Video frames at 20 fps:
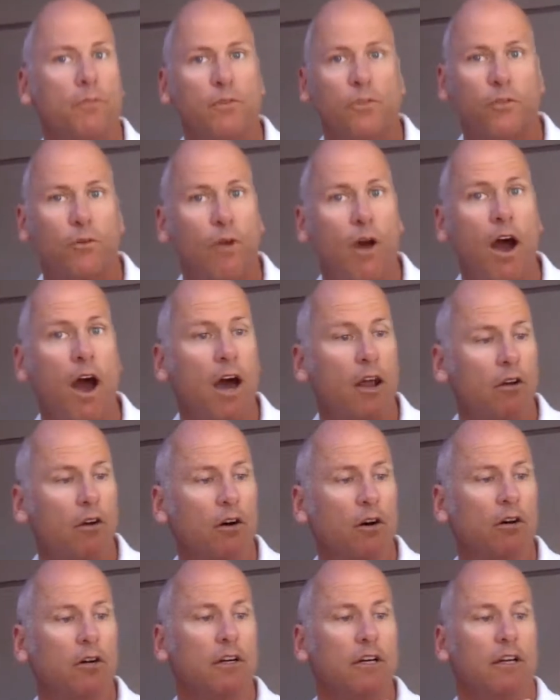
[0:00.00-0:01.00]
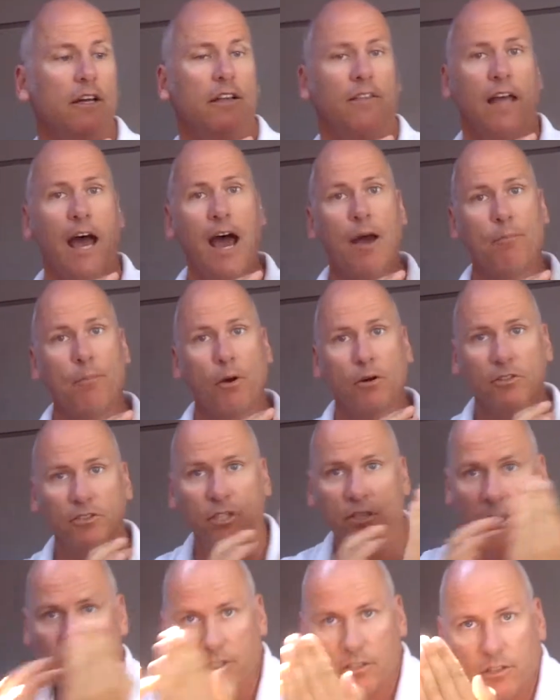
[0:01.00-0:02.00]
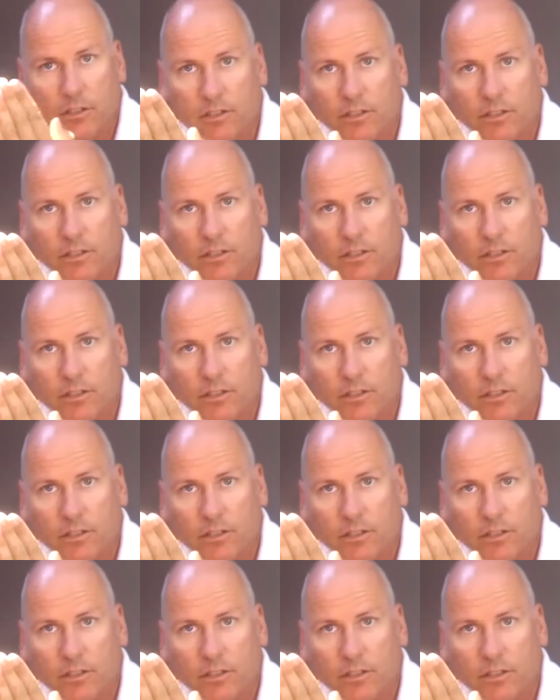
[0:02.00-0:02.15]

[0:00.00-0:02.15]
throttle, that boat's gonna,